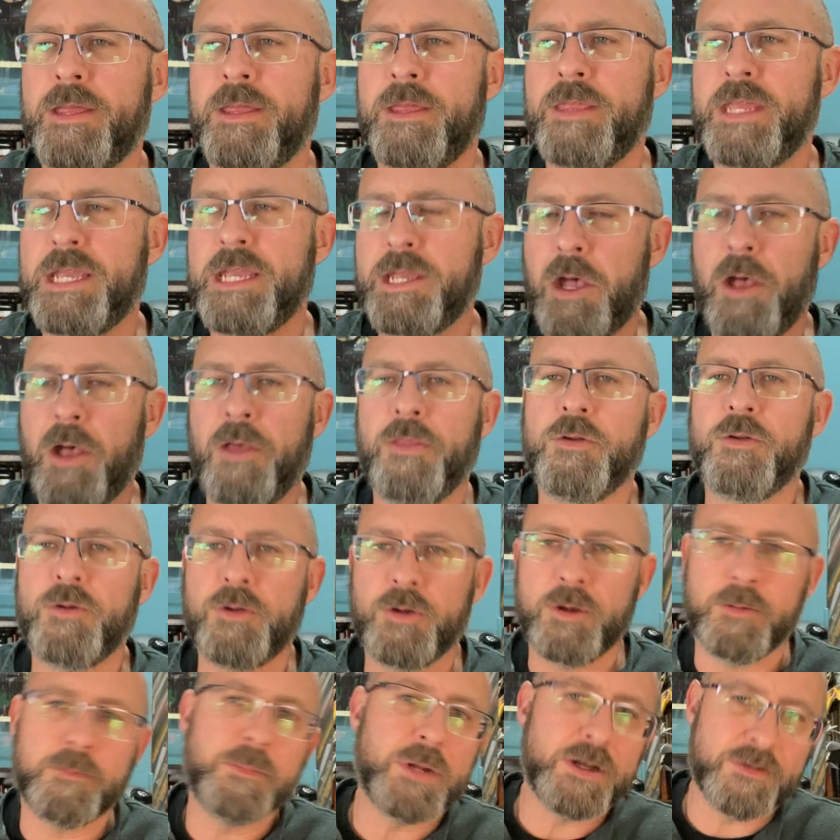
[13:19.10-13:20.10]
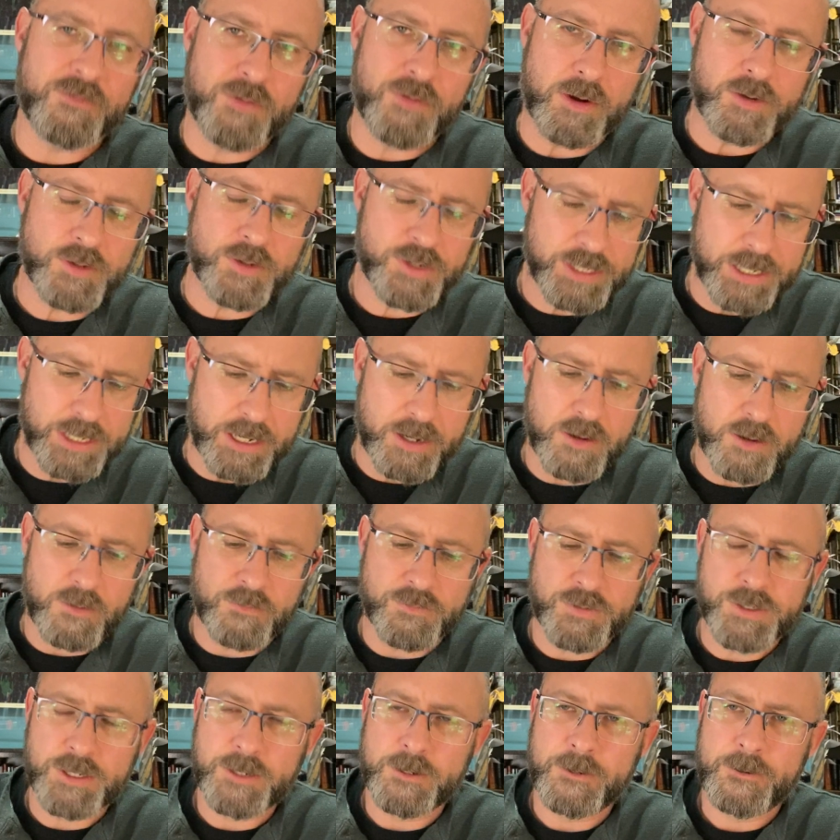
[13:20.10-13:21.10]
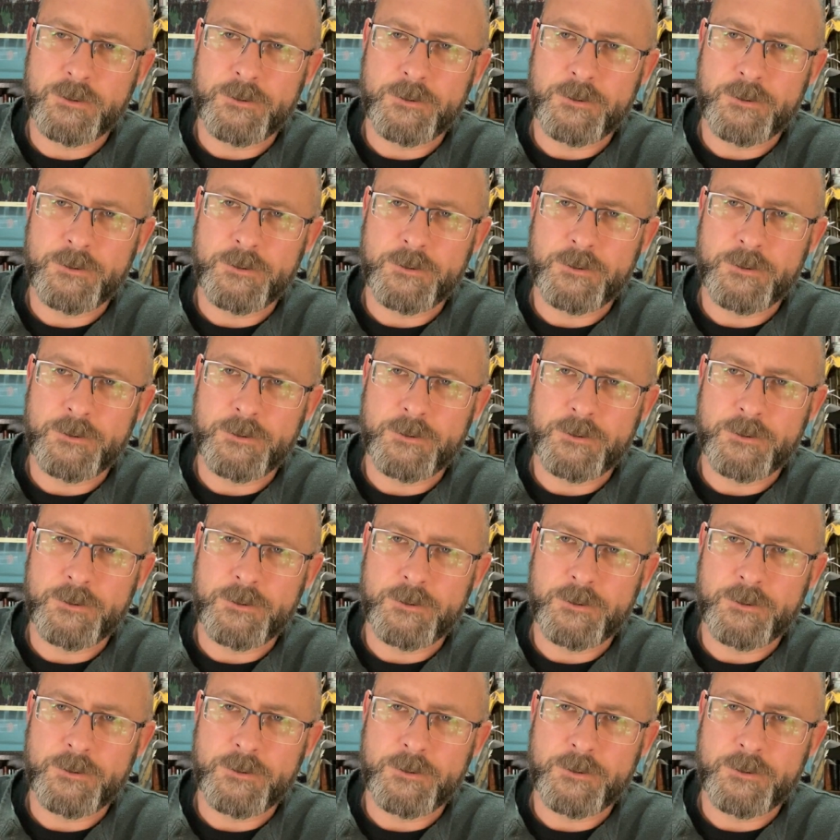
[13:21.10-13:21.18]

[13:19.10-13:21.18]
the other above ourselves.